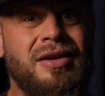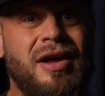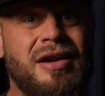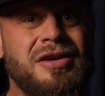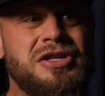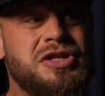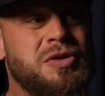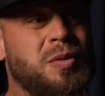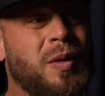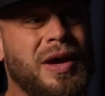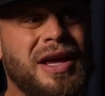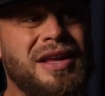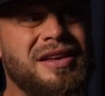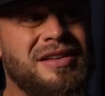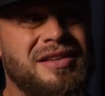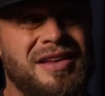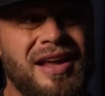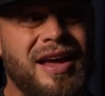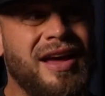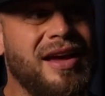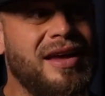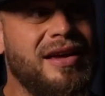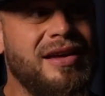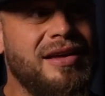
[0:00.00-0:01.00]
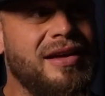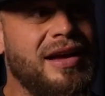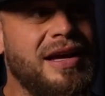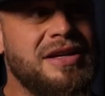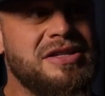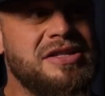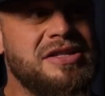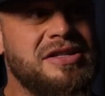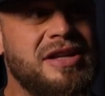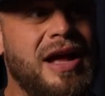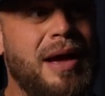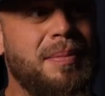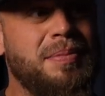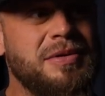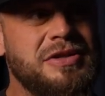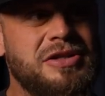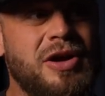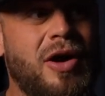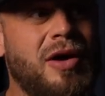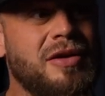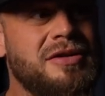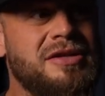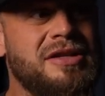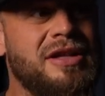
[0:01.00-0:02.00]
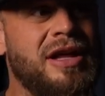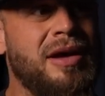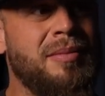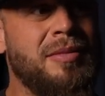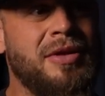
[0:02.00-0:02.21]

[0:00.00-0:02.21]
Not a swinging dick has stopped and talked to